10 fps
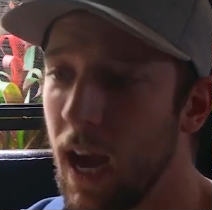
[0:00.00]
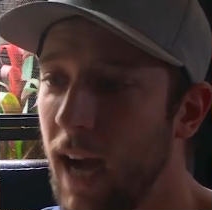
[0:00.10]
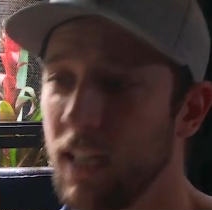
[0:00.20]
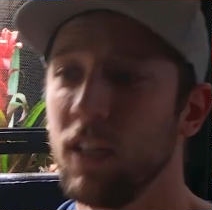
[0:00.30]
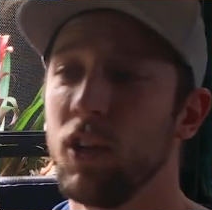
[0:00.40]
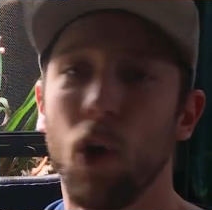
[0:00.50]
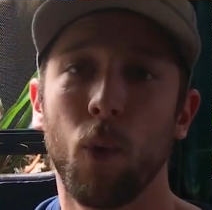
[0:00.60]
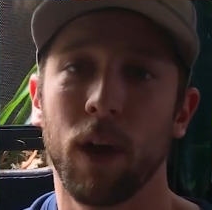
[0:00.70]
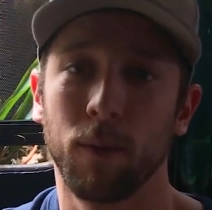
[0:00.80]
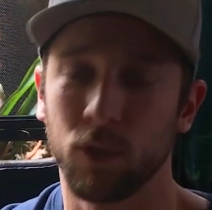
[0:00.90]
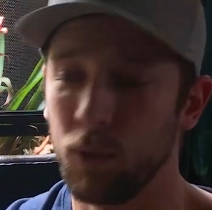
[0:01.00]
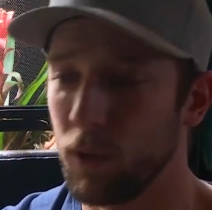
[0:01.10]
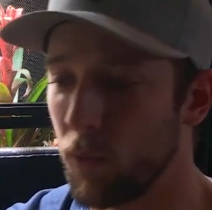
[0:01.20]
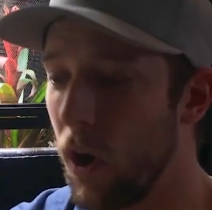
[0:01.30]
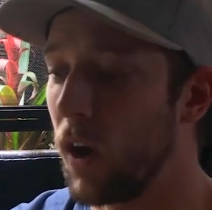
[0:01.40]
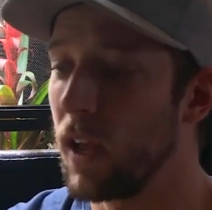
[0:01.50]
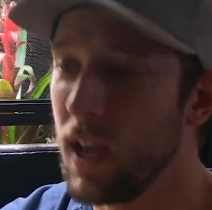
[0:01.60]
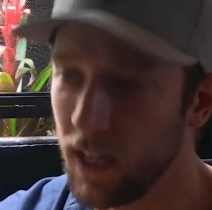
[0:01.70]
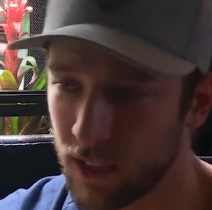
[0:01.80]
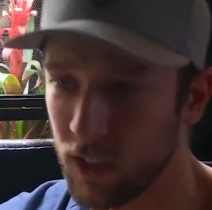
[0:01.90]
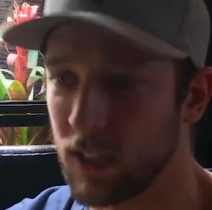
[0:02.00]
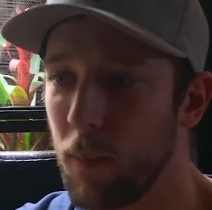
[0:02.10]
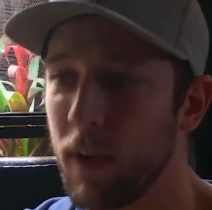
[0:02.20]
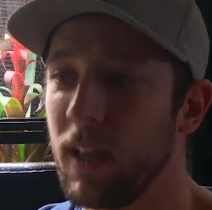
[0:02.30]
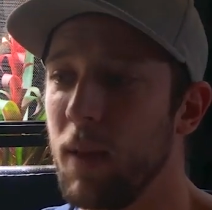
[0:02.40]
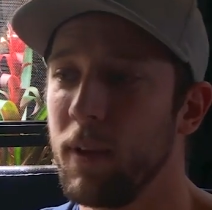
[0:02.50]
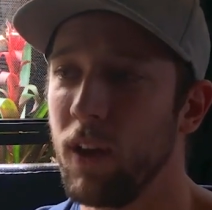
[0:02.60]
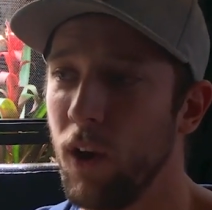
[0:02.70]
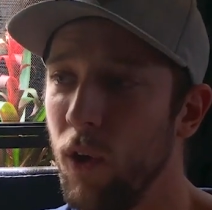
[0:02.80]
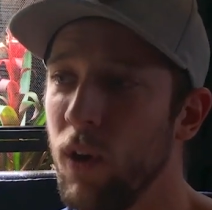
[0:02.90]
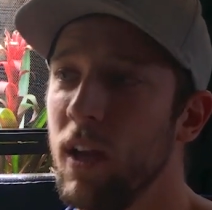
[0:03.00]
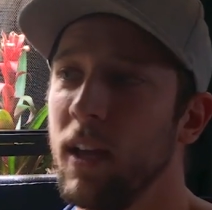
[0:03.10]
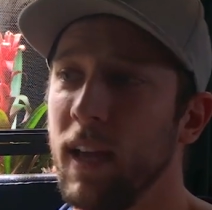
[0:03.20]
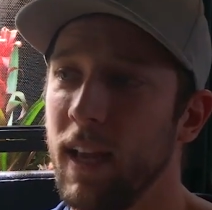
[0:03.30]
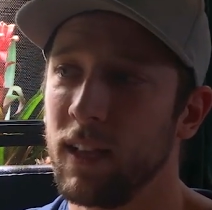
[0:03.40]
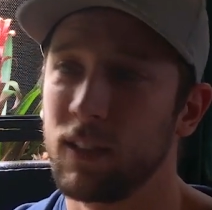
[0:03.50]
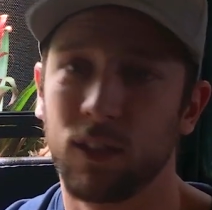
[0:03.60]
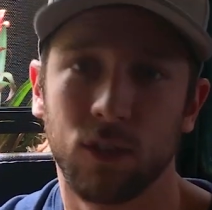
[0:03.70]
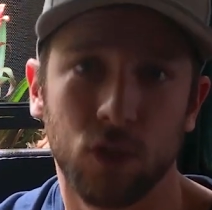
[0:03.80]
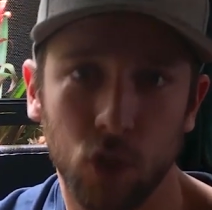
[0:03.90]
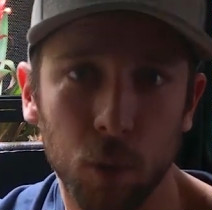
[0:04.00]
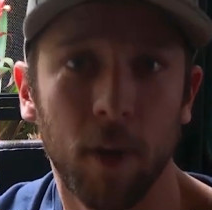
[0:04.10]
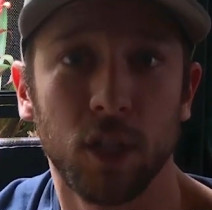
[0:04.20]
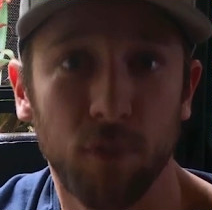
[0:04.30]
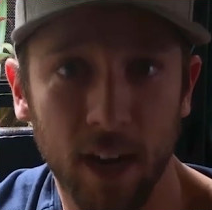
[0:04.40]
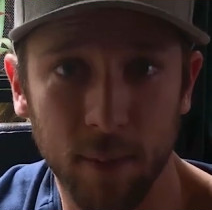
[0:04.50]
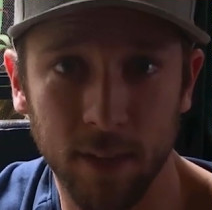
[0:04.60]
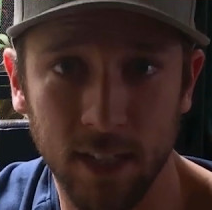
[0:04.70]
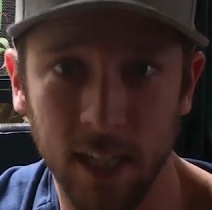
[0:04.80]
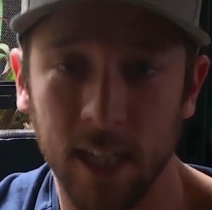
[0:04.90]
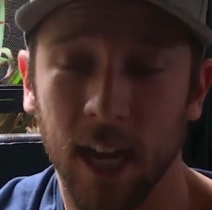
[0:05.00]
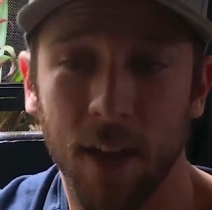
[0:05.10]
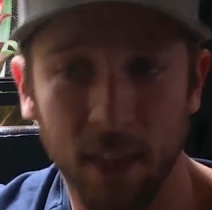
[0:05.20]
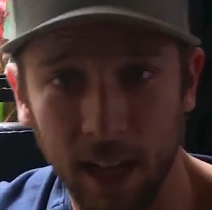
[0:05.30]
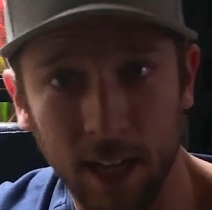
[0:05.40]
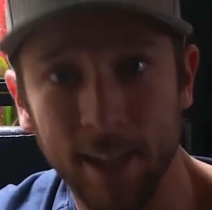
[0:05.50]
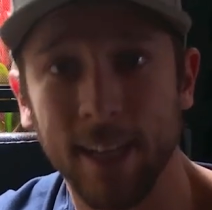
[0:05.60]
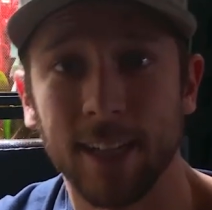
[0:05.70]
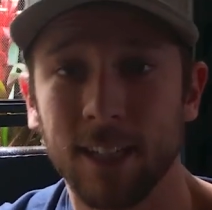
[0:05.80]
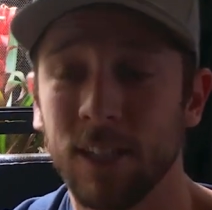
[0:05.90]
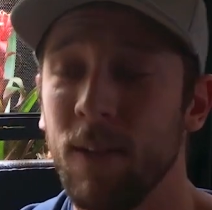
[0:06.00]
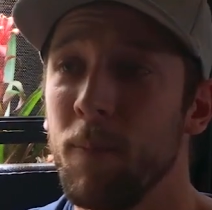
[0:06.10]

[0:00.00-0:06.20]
I didn't know what I was doing wrong until somebody let me know it's too much vitamin D. And then it clicked.